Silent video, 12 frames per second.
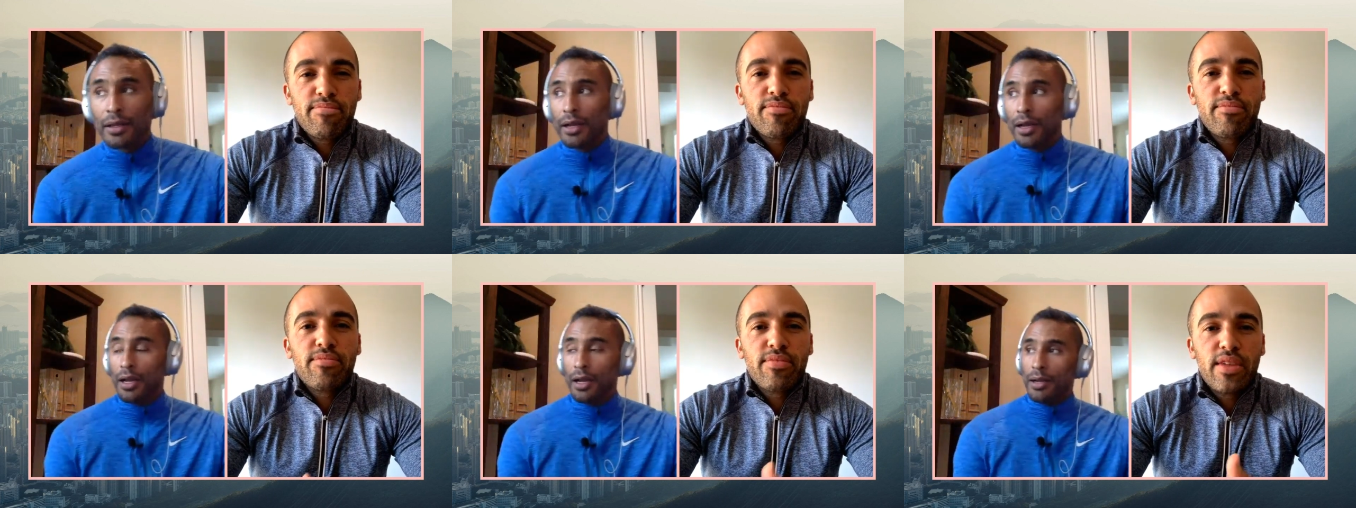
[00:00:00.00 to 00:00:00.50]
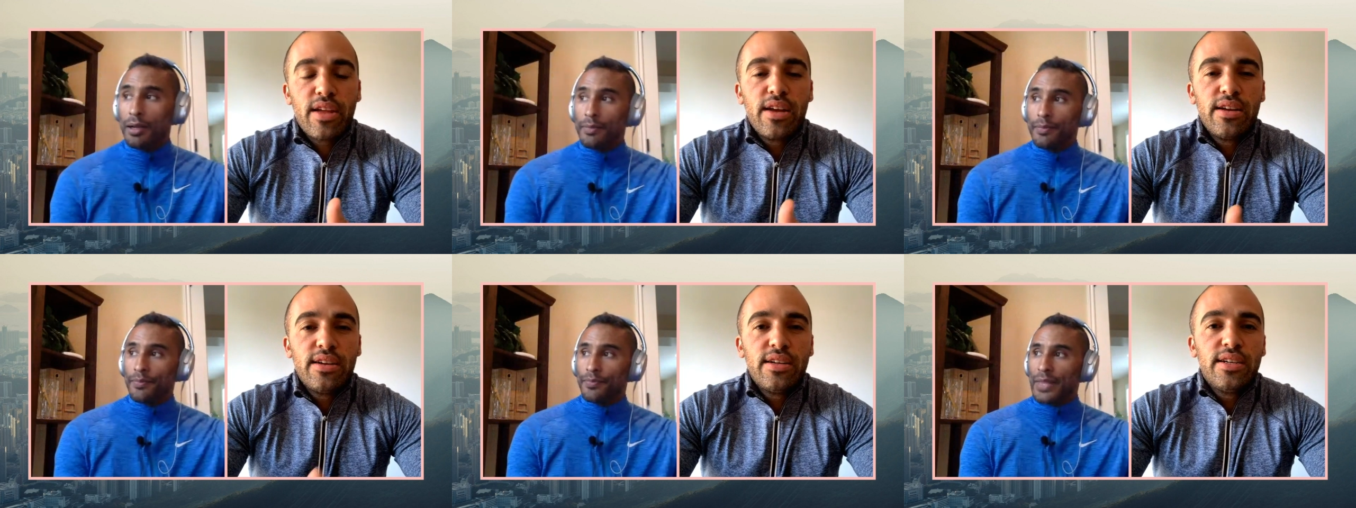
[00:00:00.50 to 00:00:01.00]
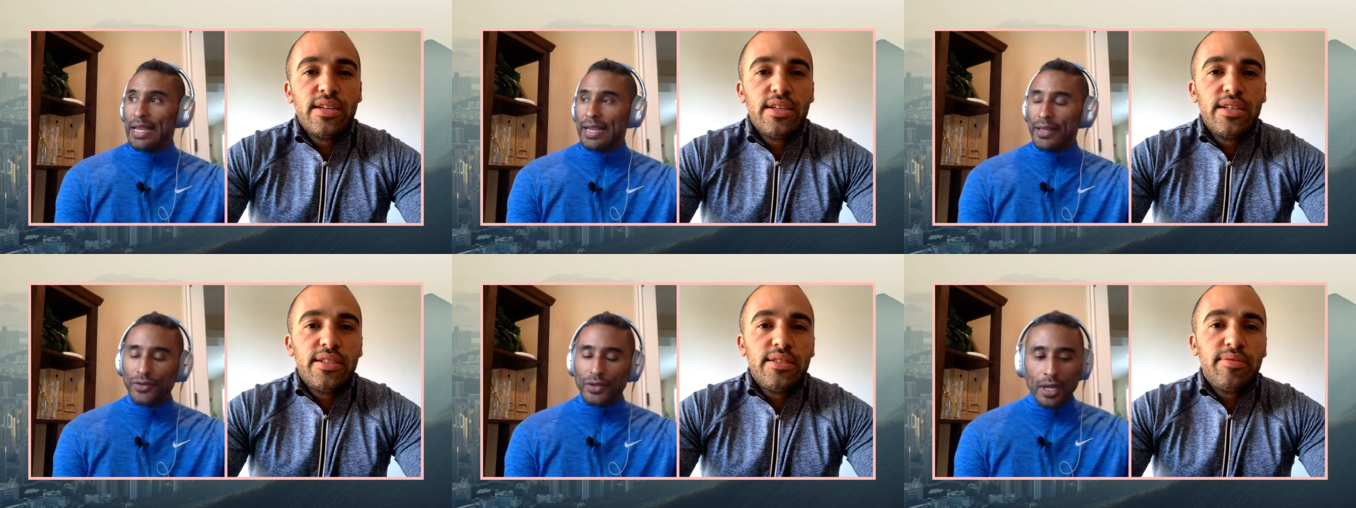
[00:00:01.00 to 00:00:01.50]
Speaker 1: Um, like,
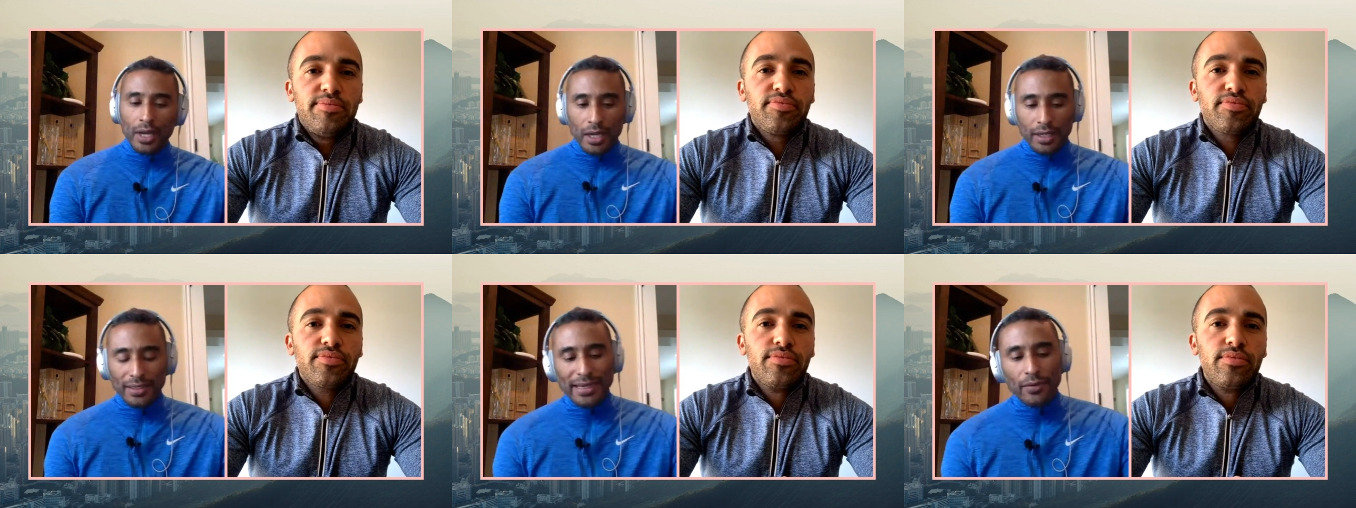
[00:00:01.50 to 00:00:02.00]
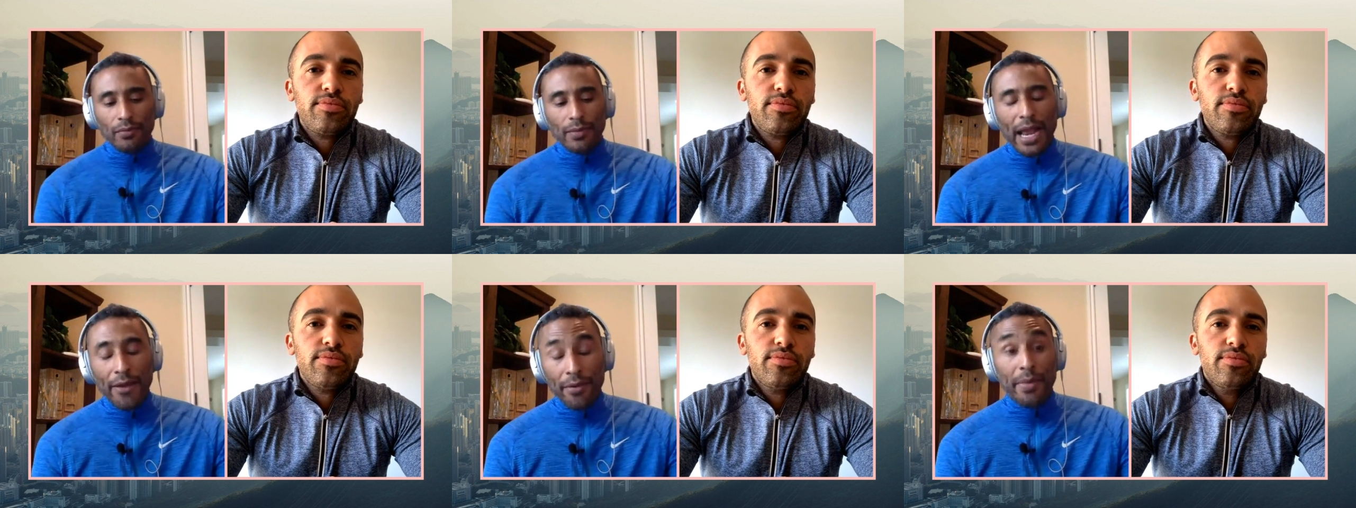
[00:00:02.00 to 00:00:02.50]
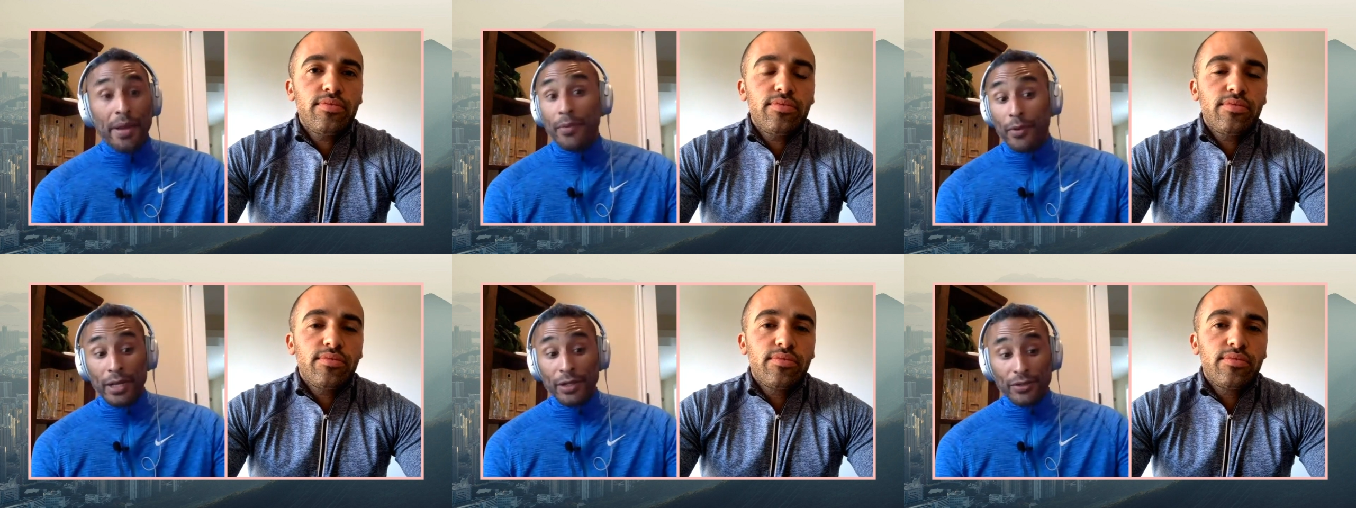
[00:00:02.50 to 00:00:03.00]
is because like I remember
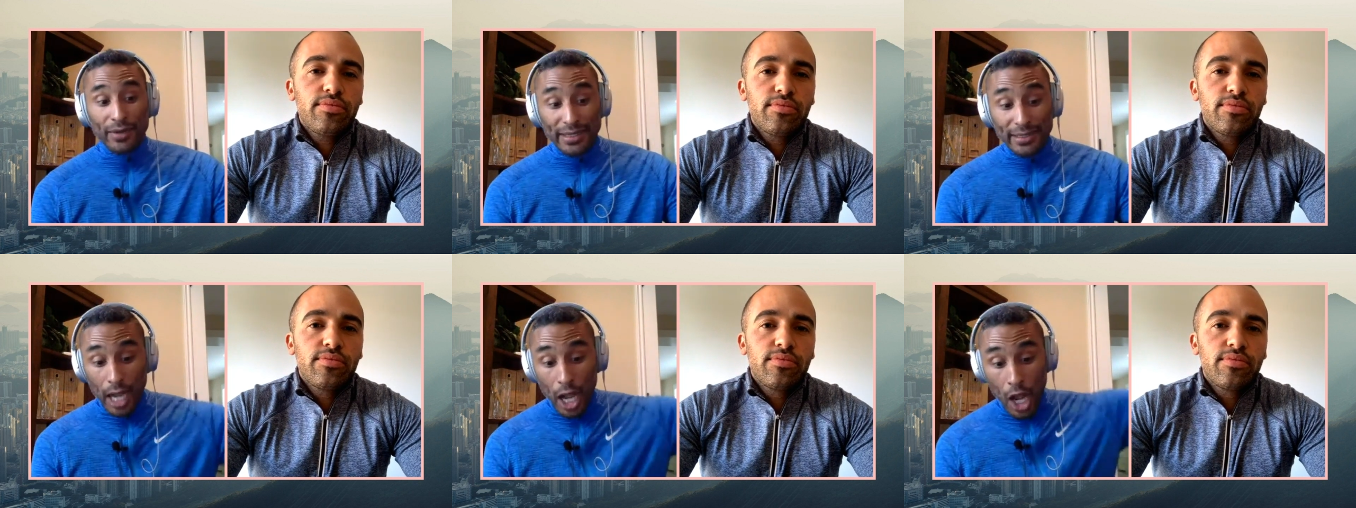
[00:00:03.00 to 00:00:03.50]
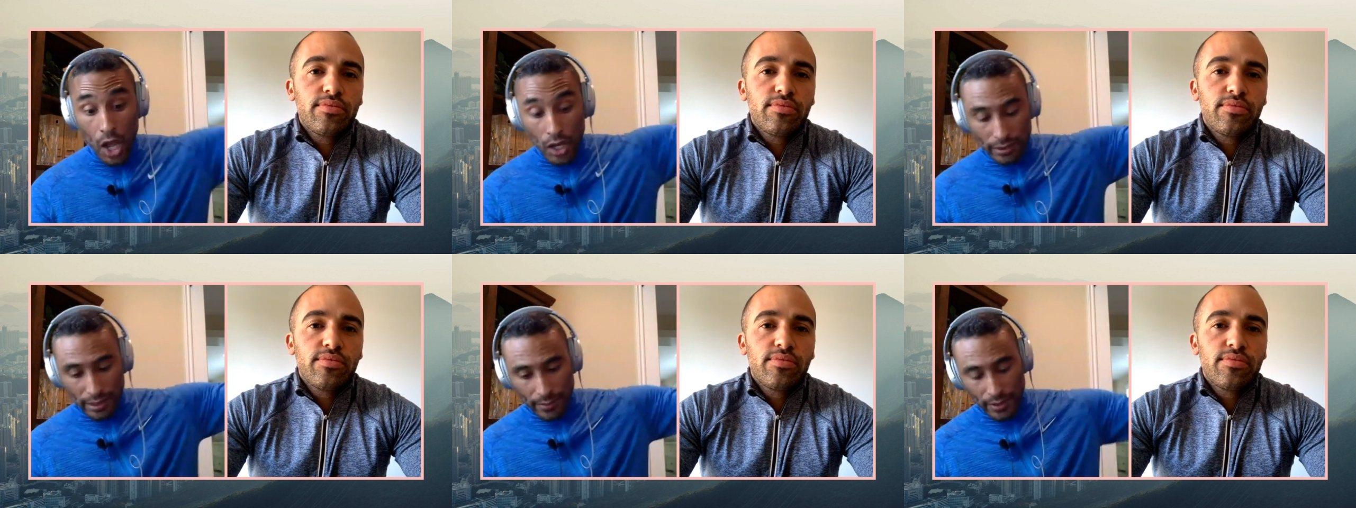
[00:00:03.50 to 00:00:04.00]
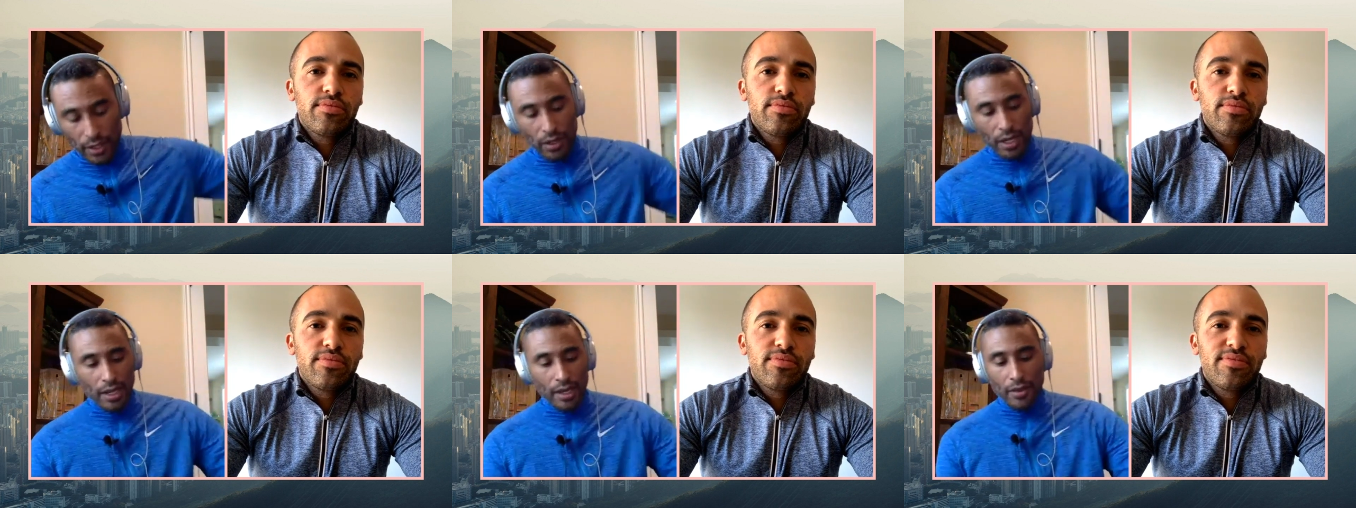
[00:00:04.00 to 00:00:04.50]
when I used to race a long time ago,
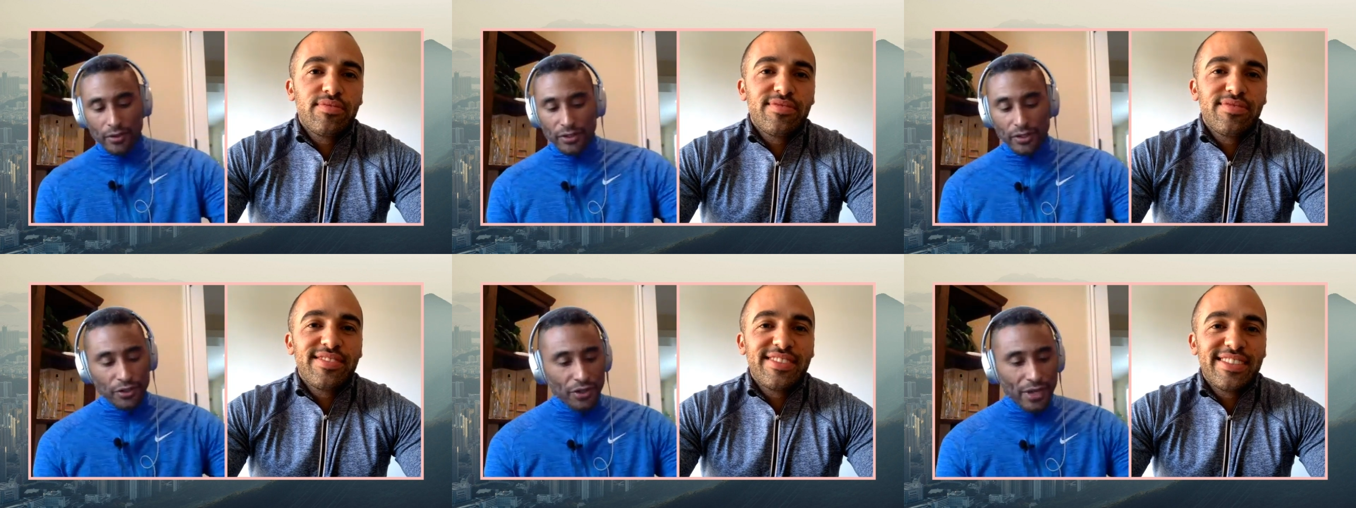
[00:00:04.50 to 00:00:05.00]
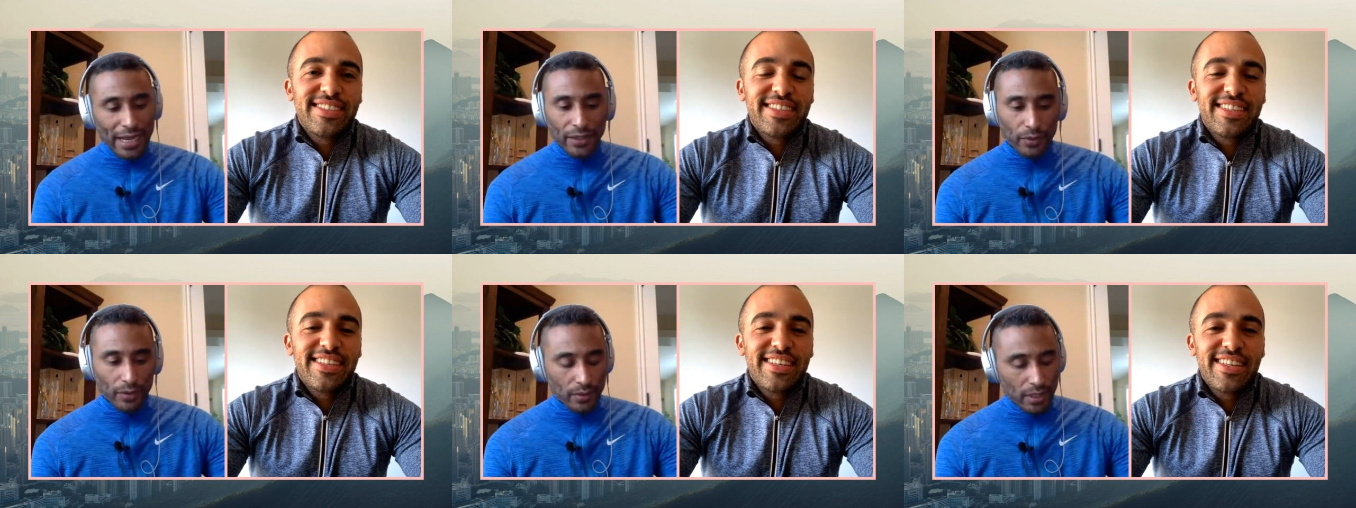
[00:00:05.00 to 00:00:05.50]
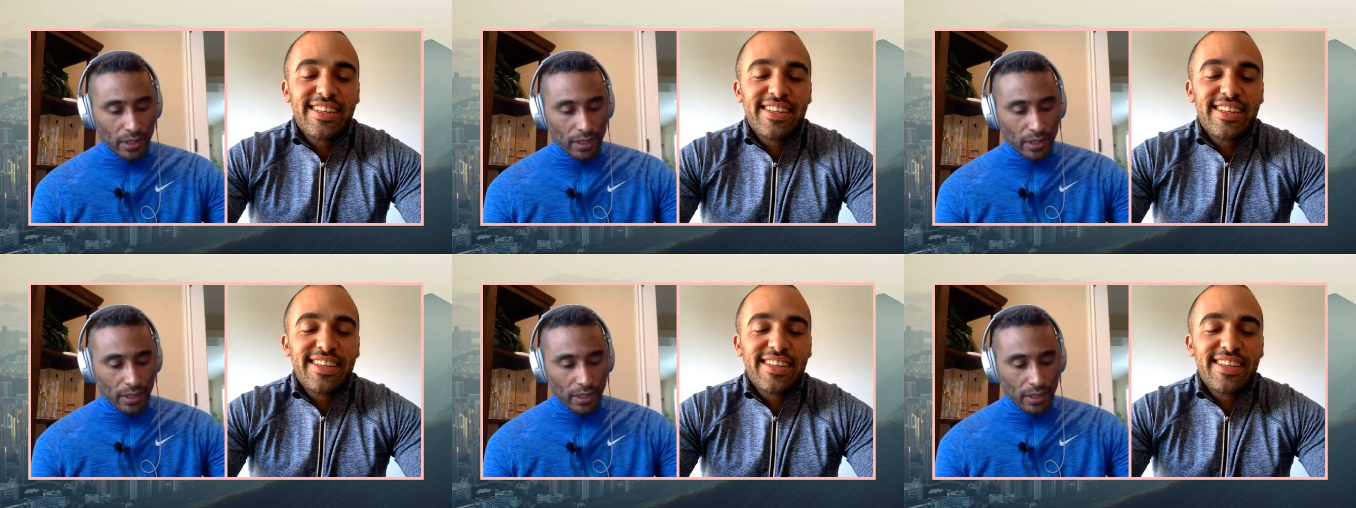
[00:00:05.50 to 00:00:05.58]
there were certain tracks where it was just